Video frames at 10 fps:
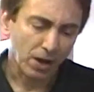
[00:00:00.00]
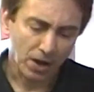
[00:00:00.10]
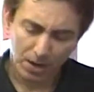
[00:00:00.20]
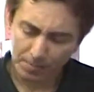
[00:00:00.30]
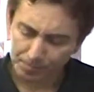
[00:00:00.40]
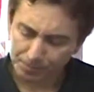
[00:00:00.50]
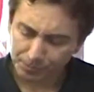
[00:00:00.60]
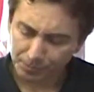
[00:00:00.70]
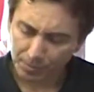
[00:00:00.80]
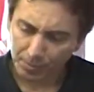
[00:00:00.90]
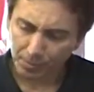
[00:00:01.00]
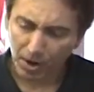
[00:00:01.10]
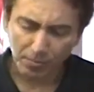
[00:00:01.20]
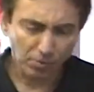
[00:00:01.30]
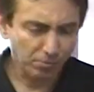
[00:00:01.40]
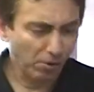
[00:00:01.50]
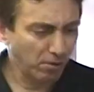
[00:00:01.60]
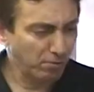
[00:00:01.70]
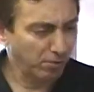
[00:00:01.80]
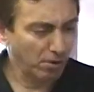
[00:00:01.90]
Um, Barbara
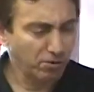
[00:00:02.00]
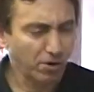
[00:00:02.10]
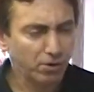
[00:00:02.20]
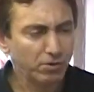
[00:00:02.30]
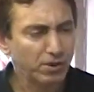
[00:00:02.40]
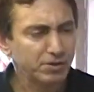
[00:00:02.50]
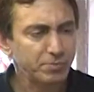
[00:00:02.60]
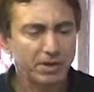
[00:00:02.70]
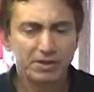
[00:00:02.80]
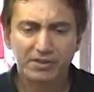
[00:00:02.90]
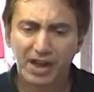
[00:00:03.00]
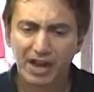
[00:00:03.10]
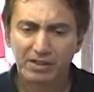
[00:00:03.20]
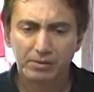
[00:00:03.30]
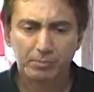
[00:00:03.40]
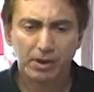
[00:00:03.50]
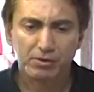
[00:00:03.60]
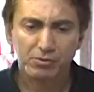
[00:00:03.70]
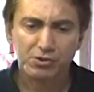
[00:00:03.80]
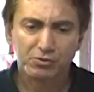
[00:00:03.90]
Buono has been attacked
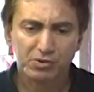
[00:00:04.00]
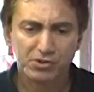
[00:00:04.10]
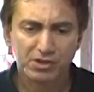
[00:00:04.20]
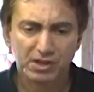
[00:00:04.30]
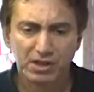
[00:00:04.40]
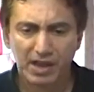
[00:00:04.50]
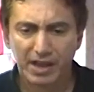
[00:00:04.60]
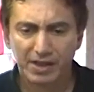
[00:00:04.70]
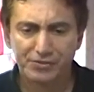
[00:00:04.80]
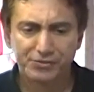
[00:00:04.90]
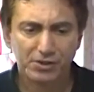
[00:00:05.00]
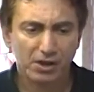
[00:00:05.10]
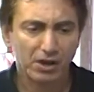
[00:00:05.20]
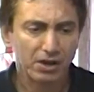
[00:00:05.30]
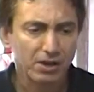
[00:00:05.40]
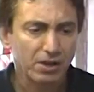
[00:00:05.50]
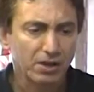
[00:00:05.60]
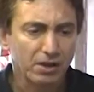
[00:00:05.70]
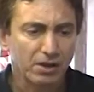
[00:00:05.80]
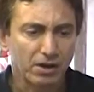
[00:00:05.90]
by Chris Christie as uh, um,
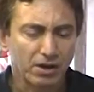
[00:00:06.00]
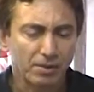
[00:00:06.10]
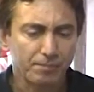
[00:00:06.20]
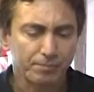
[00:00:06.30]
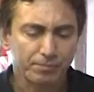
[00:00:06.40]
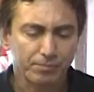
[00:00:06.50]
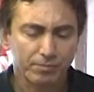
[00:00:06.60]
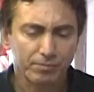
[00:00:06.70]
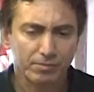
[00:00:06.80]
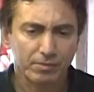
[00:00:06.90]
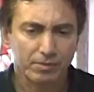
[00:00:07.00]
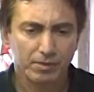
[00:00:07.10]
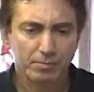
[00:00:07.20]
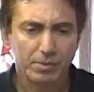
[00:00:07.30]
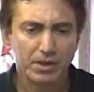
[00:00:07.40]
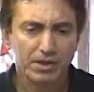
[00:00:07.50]
tax and spend liberal.